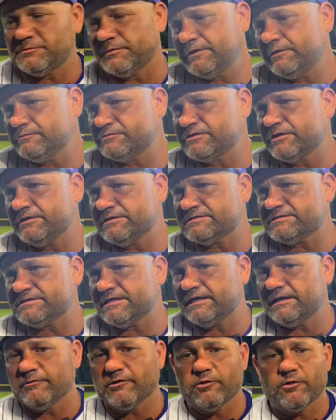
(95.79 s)
But it was good to
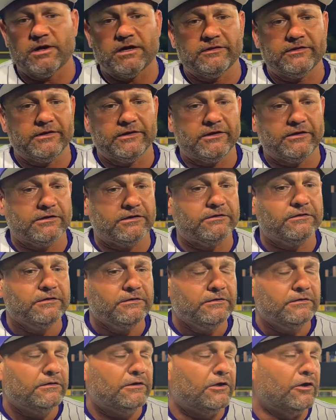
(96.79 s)
see him go out there, and
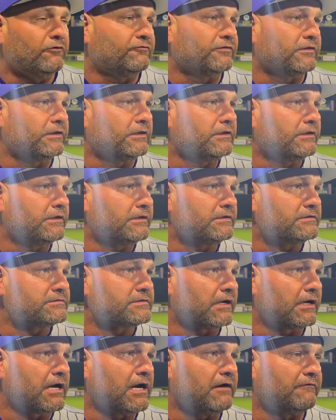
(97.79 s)
hopefully his
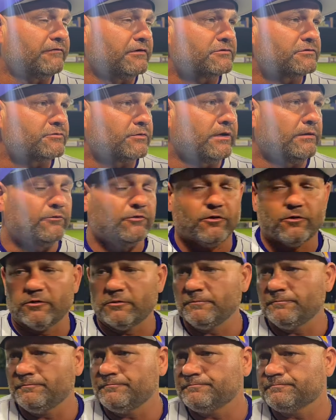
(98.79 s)
confidence will keep growing.